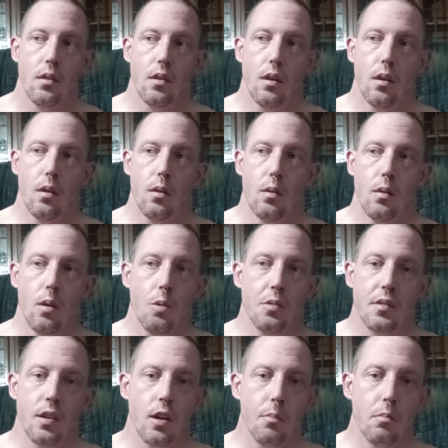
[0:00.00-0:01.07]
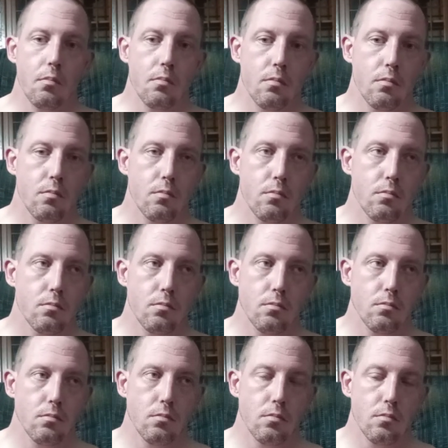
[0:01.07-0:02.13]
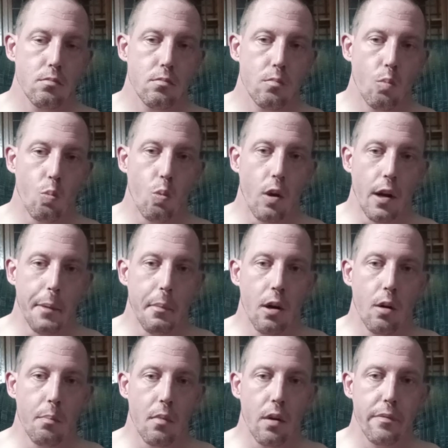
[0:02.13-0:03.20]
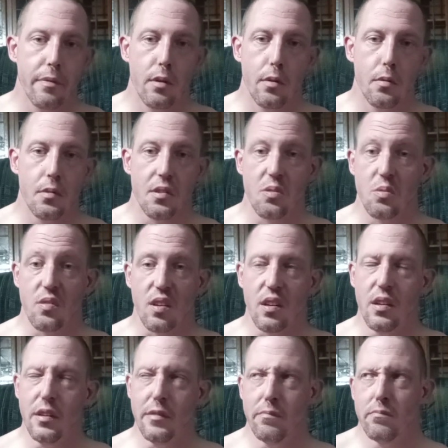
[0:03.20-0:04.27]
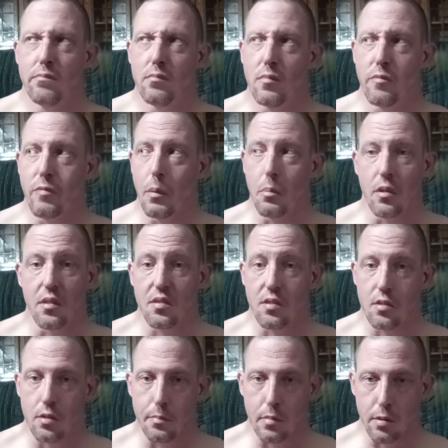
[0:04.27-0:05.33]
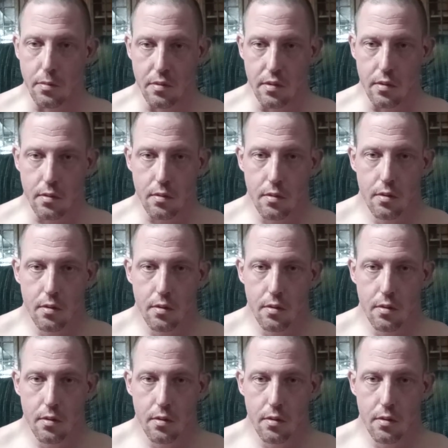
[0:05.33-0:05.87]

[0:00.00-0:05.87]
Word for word: You know, only time when I'm on my phone is like I'm listening to music.